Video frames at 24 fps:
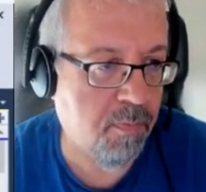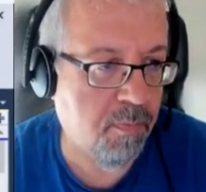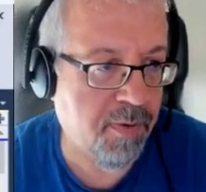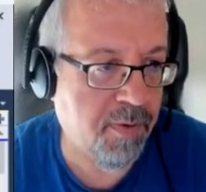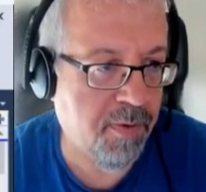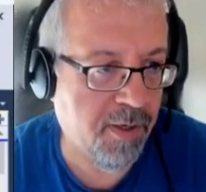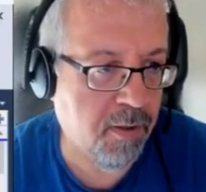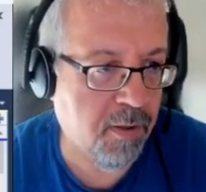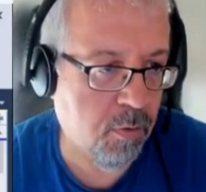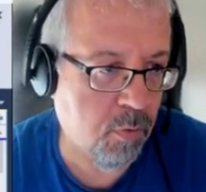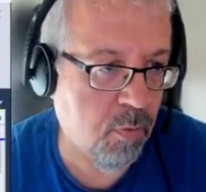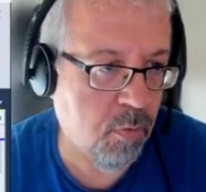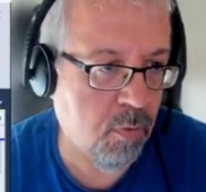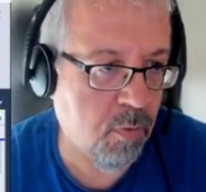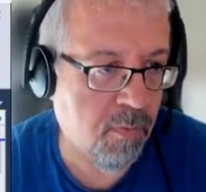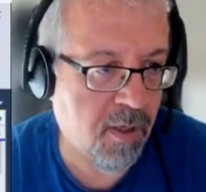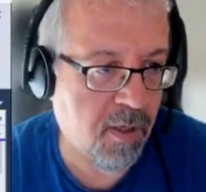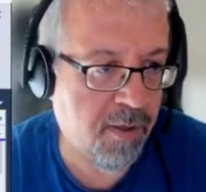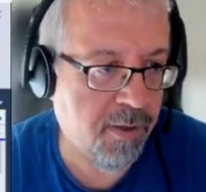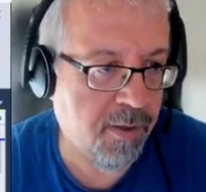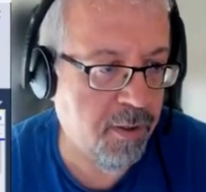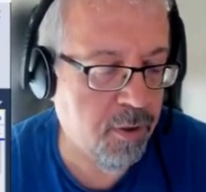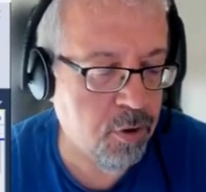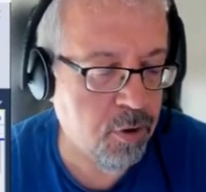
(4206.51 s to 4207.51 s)
back to
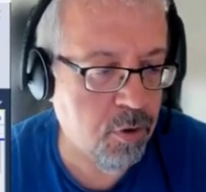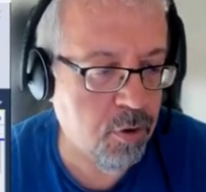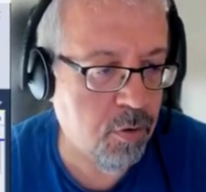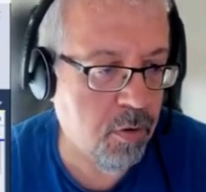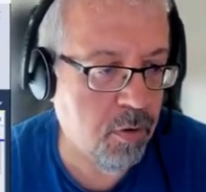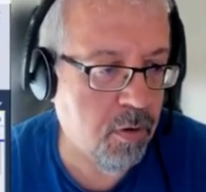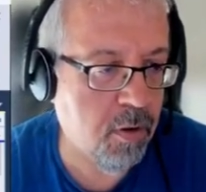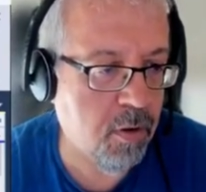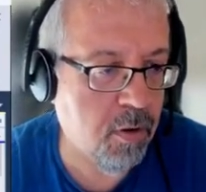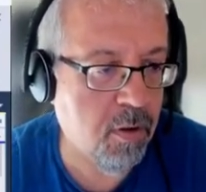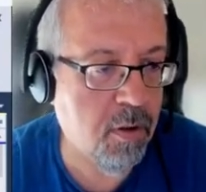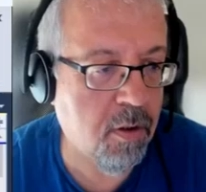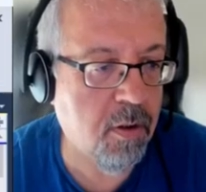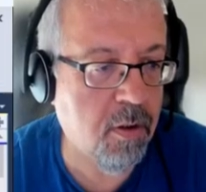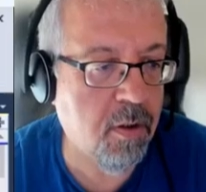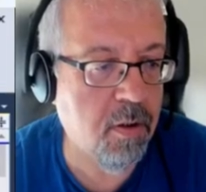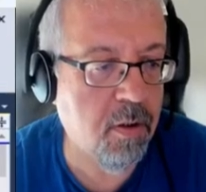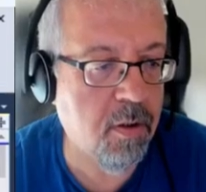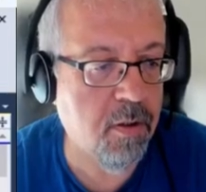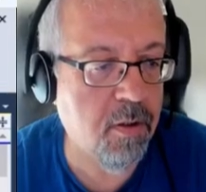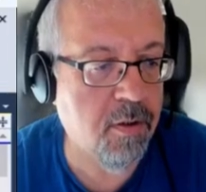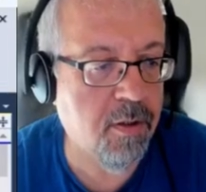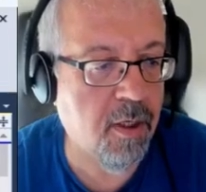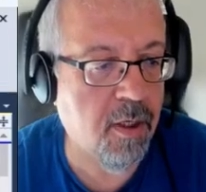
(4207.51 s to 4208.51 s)
my
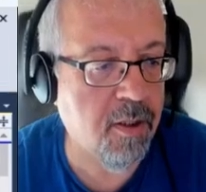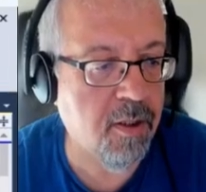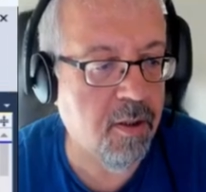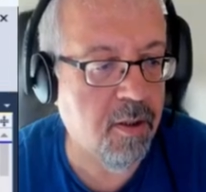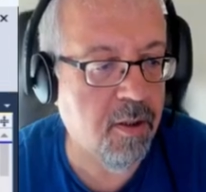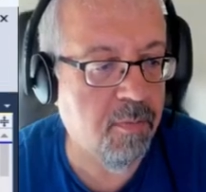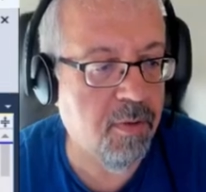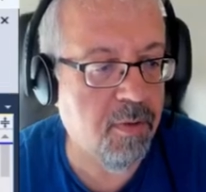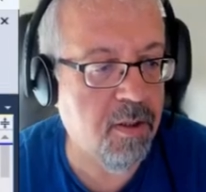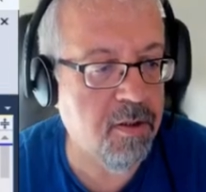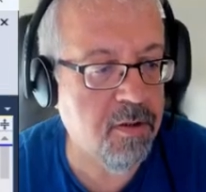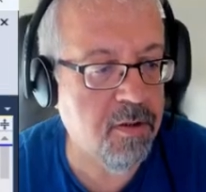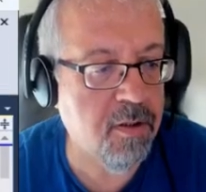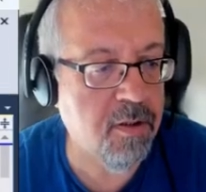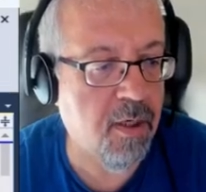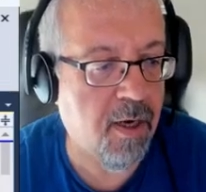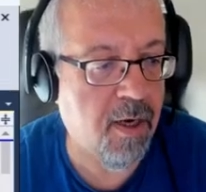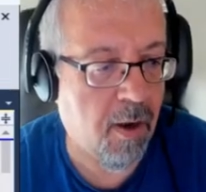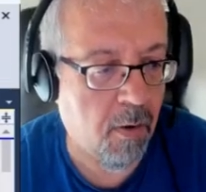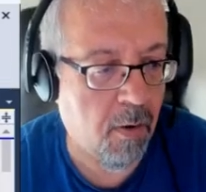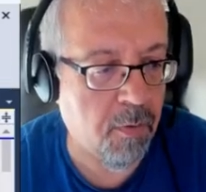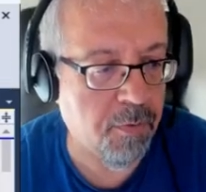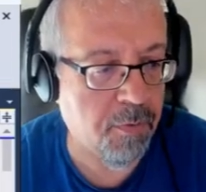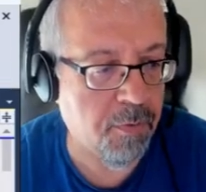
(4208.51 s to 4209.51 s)
Azure database,
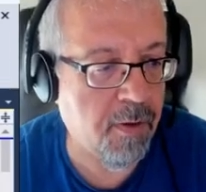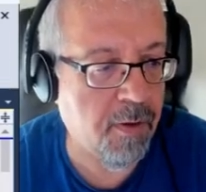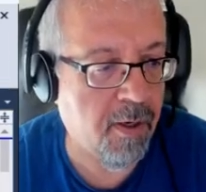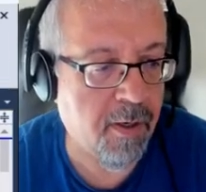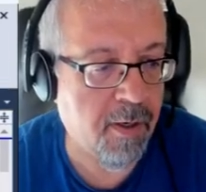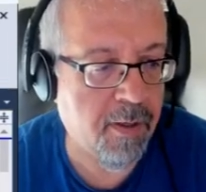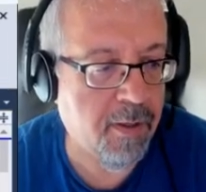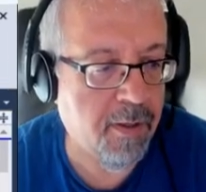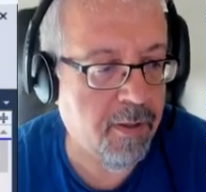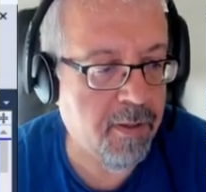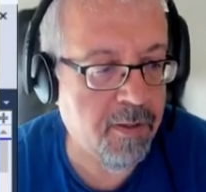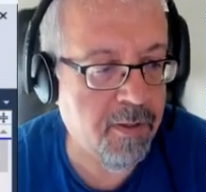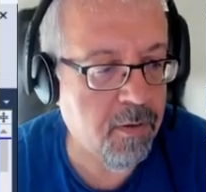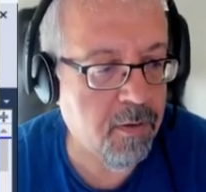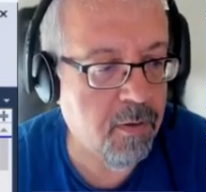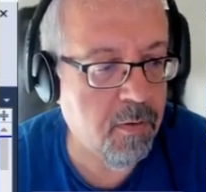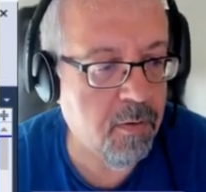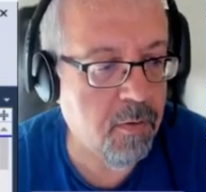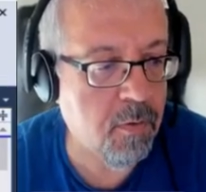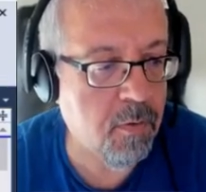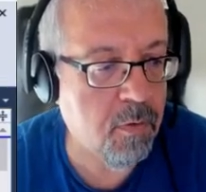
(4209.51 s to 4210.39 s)
and I can